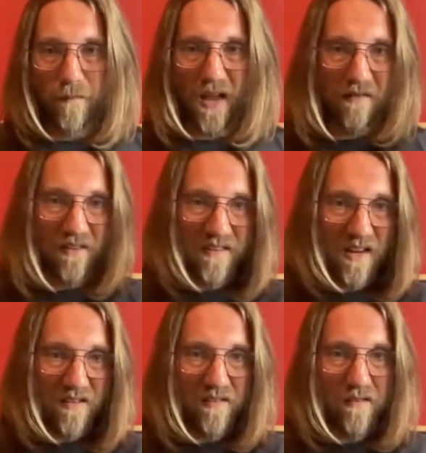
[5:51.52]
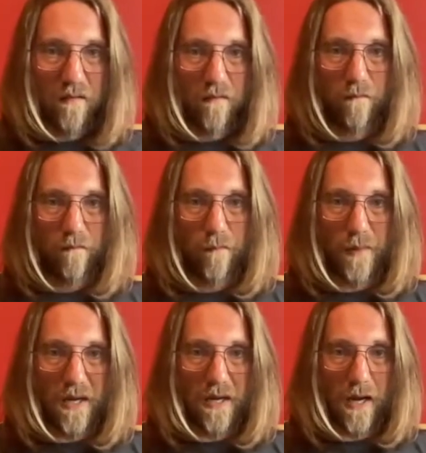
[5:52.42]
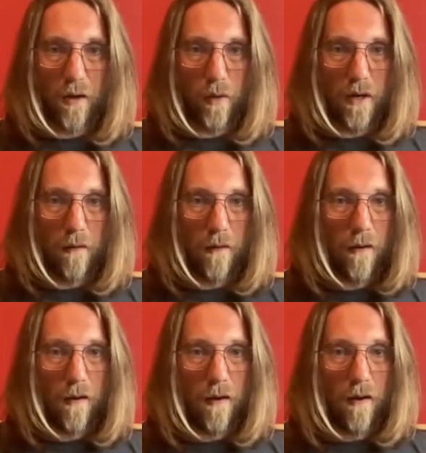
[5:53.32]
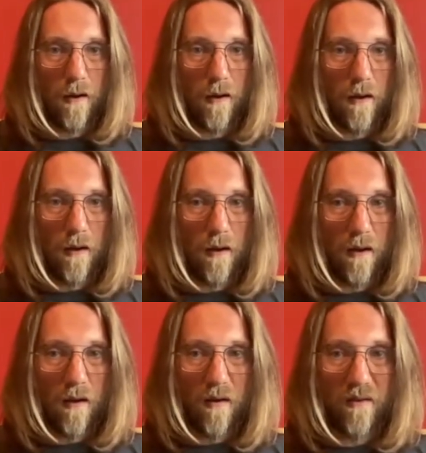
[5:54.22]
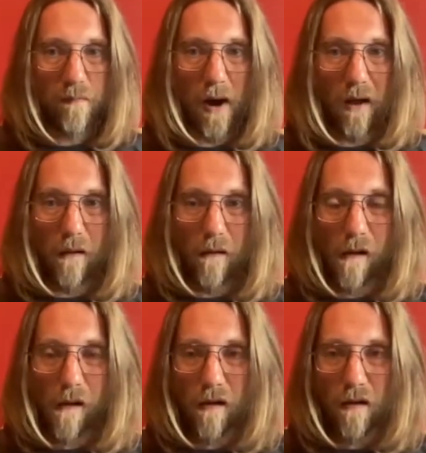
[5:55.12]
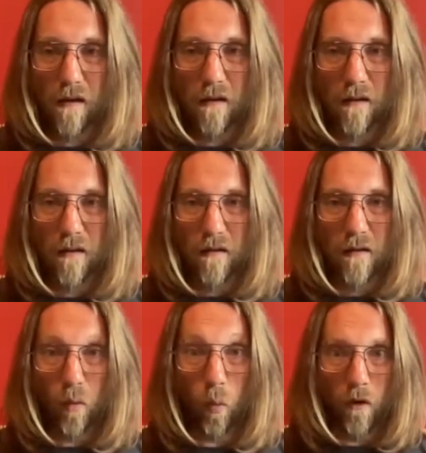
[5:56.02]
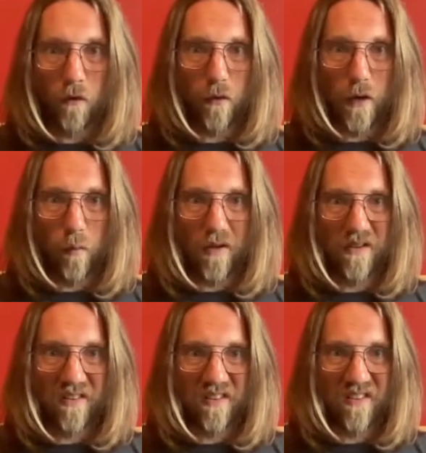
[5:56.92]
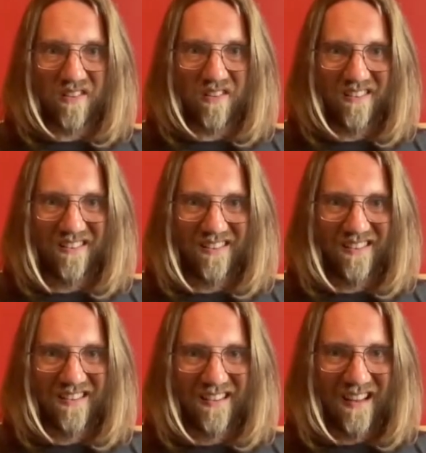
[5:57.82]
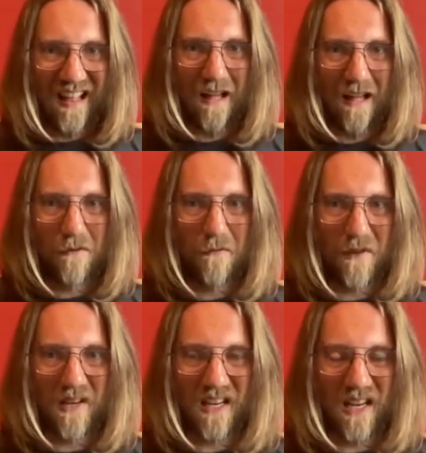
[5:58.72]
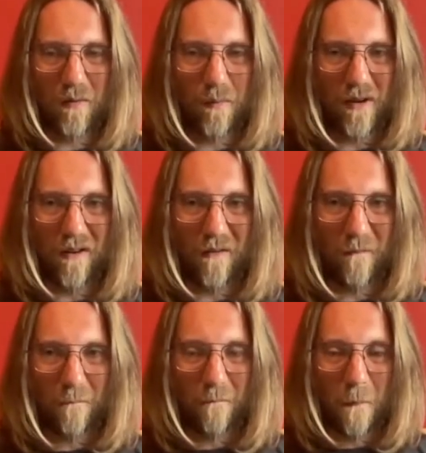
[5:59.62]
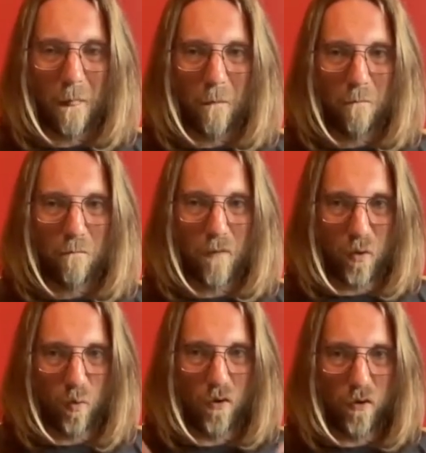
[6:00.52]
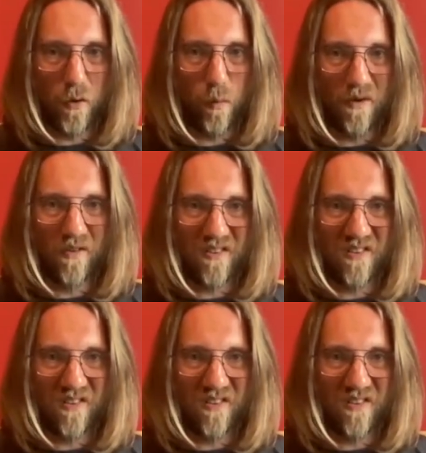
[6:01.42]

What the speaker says: having sex, being angry, smile, wondering what this is, everything can appear. But the wondering what this